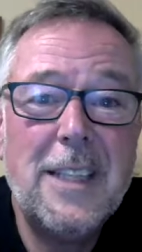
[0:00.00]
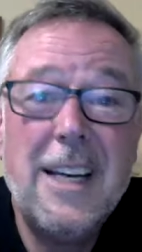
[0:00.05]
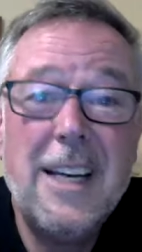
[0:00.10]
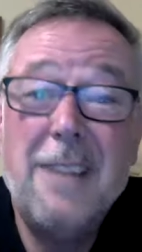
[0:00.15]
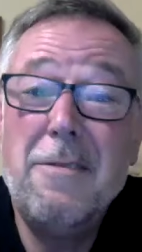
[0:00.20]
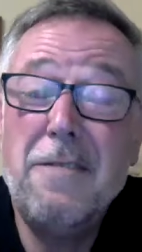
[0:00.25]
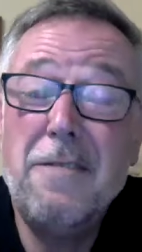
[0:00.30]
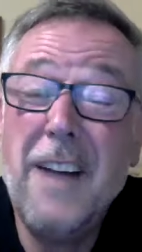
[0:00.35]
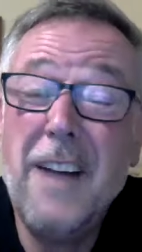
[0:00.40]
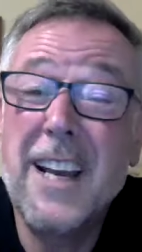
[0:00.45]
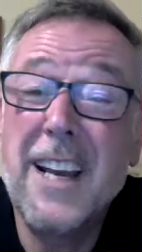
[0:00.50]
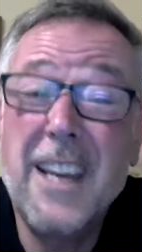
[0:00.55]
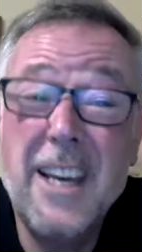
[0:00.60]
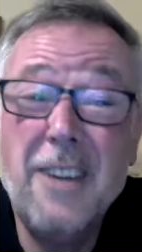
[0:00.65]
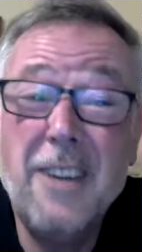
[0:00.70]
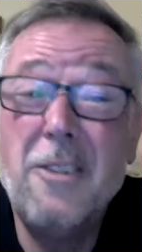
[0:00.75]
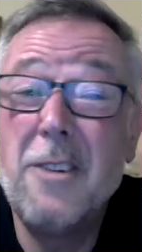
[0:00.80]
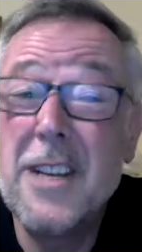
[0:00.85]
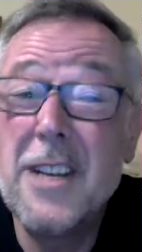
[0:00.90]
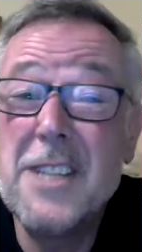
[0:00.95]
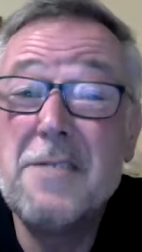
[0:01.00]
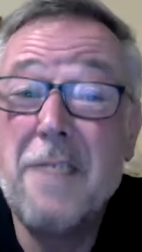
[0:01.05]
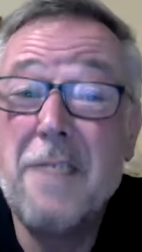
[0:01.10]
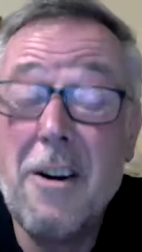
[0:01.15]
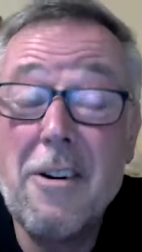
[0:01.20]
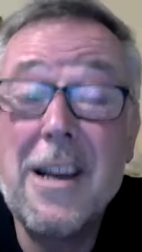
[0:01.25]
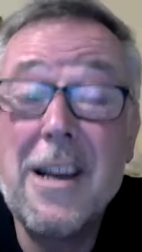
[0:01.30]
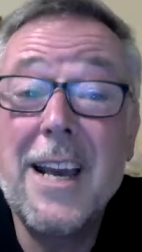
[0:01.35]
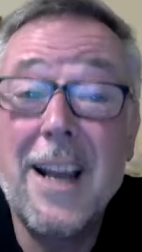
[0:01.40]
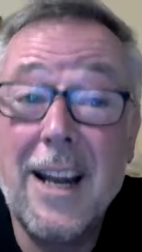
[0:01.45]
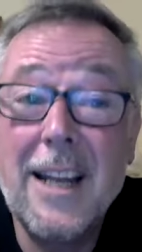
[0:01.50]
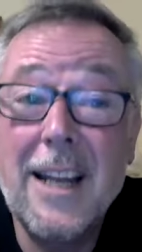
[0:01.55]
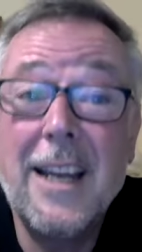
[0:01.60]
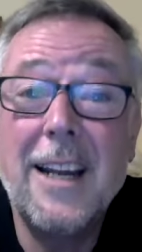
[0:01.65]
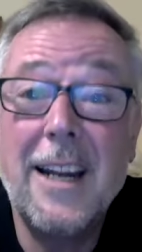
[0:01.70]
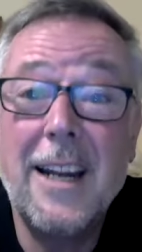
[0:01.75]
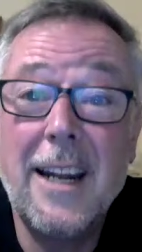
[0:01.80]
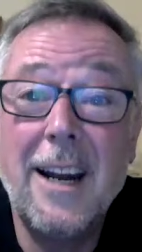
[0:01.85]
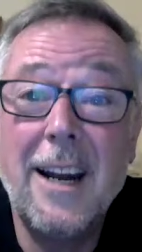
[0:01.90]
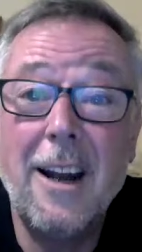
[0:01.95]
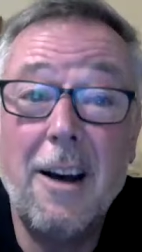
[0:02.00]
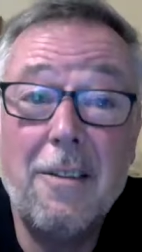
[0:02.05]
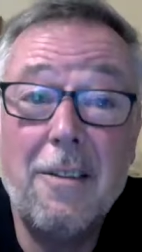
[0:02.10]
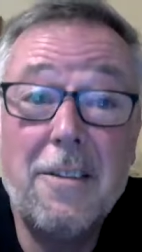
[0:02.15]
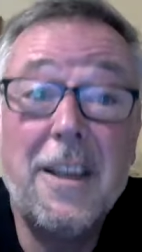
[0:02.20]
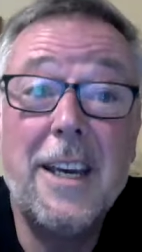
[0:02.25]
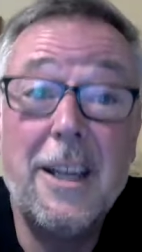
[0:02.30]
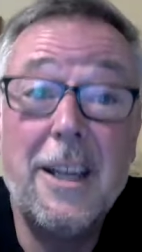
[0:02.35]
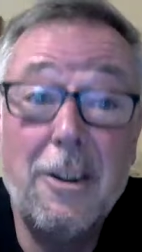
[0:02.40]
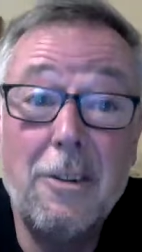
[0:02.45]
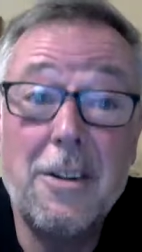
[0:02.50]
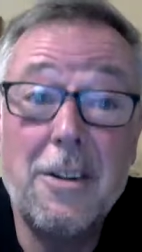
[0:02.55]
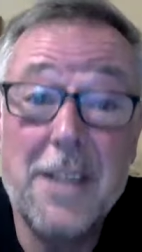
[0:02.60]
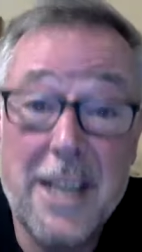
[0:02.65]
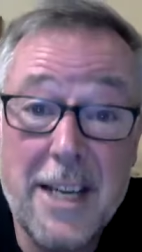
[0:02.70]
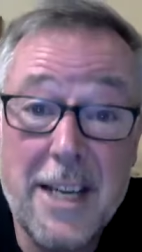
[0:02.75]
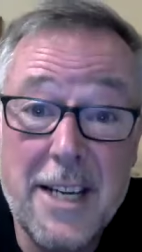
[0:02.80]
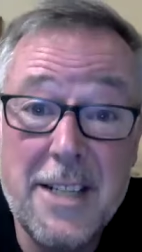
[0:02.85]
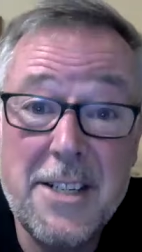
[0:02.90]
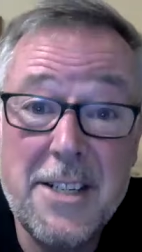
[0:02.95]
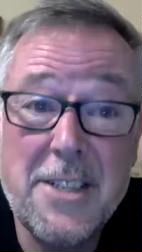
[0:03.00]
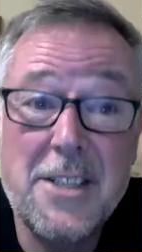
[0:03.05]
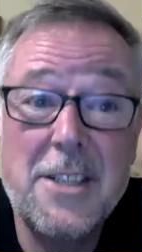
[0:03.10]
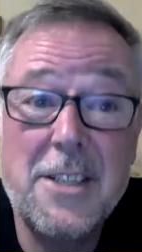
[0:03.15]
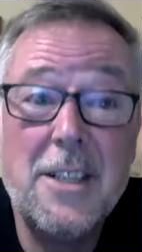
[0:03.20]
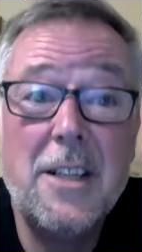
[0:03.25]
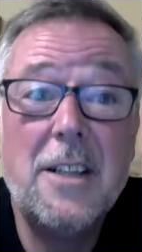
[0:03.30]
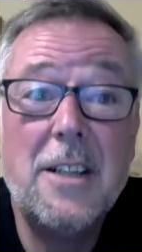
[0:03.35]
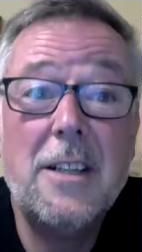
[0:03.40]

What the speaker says: In fact, guilt is very clearly love. Guilt is,